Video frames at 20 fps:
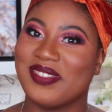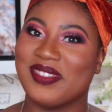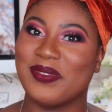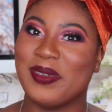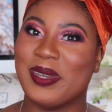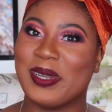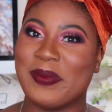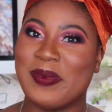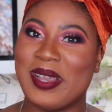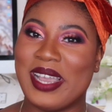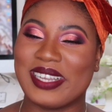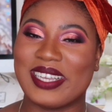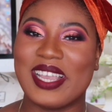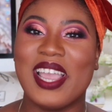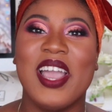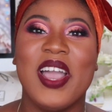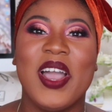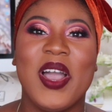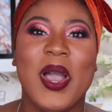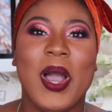Welcome back.
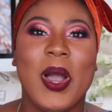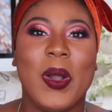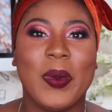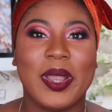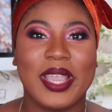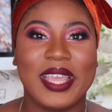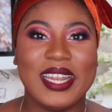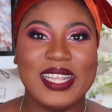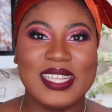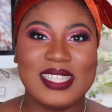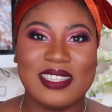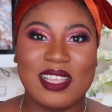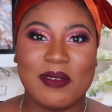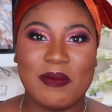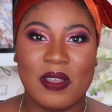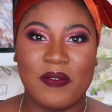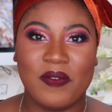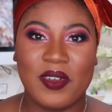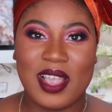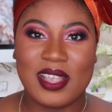We're gonna set
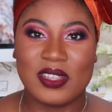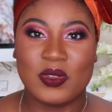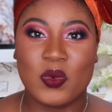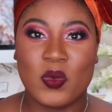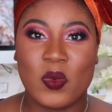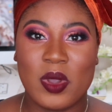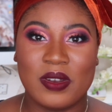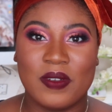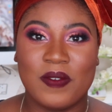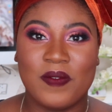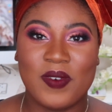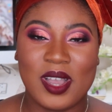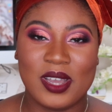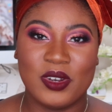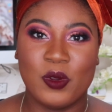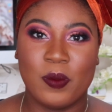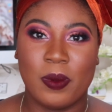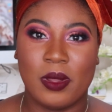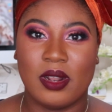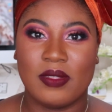my face with one
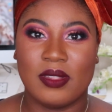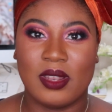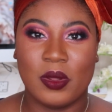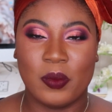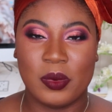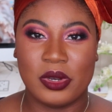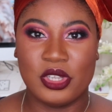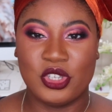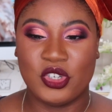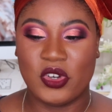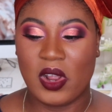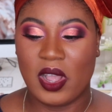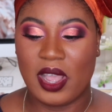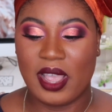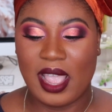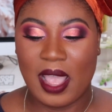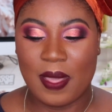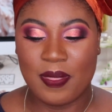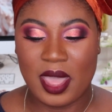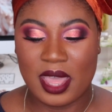final product that I want to try,
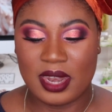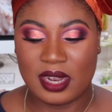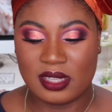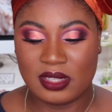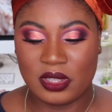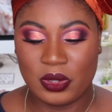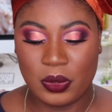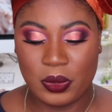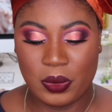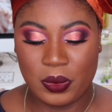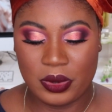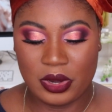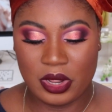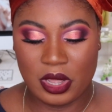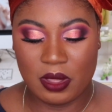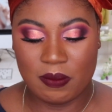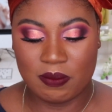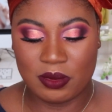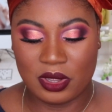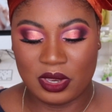and that is the
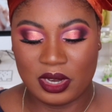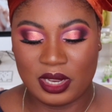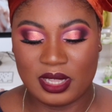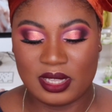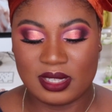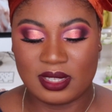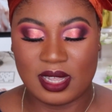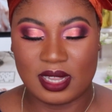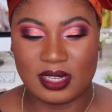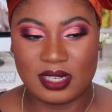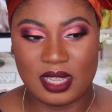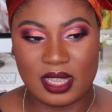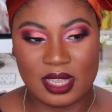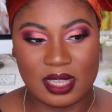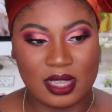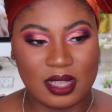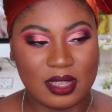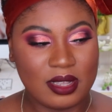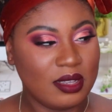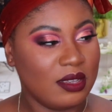Huda Beauty
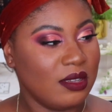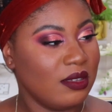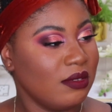Setting